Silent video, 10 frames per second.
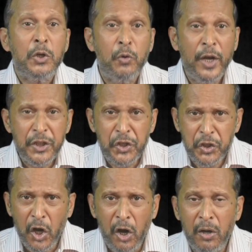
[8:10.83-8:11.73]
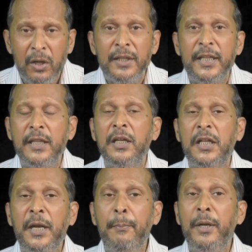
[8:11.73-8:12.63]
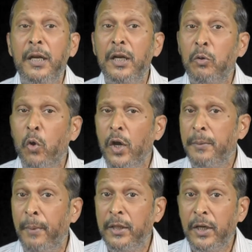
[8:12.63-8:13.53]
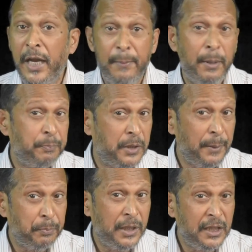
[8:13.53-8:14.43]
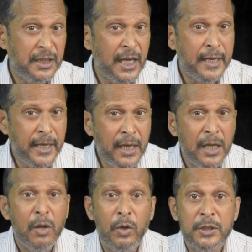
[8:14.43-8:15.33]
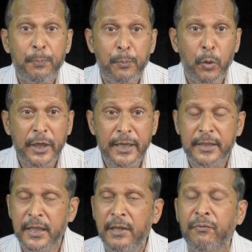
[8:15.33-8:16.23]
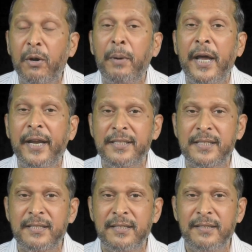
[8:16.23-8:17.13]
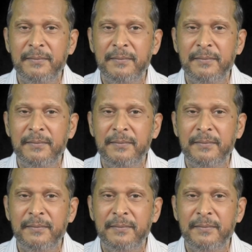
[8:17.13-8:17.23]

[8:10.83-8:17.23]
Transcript: to ensure that the criminal going by the name of Tripti Tyaji was protected from arrest.